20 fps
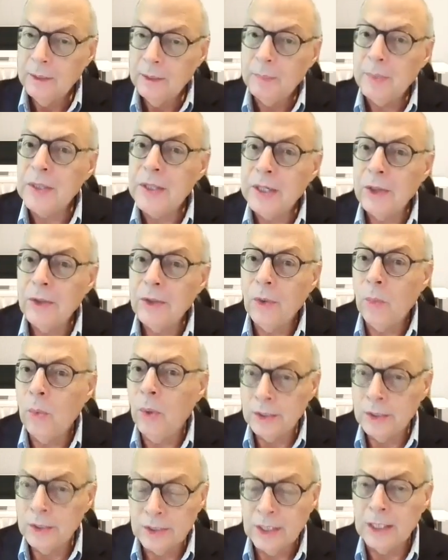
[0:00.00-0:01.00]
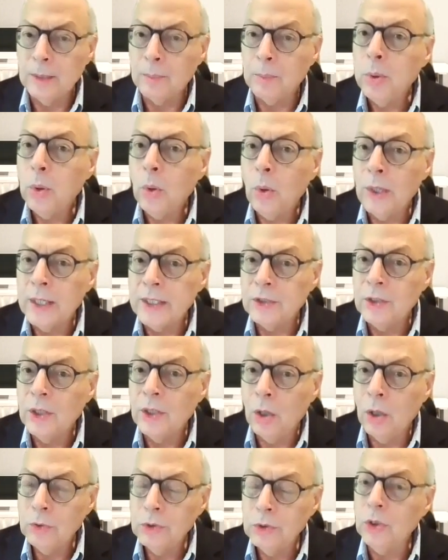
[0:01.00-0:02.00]
but they're the ones that employees
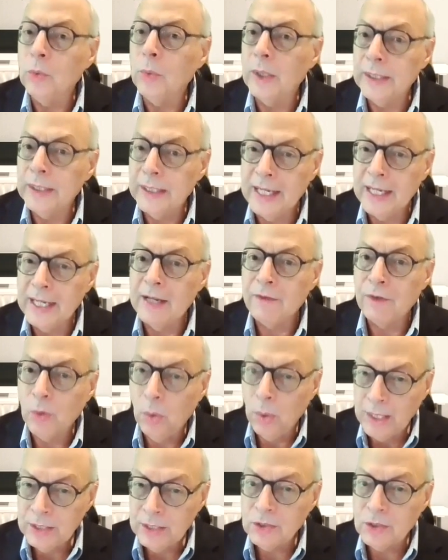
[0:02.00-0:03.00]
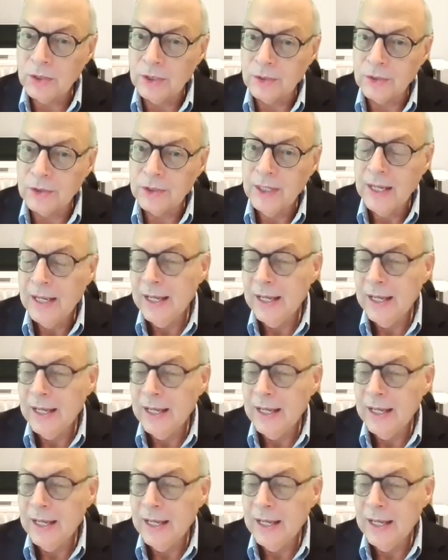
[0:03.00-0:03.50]
go to when they have questions.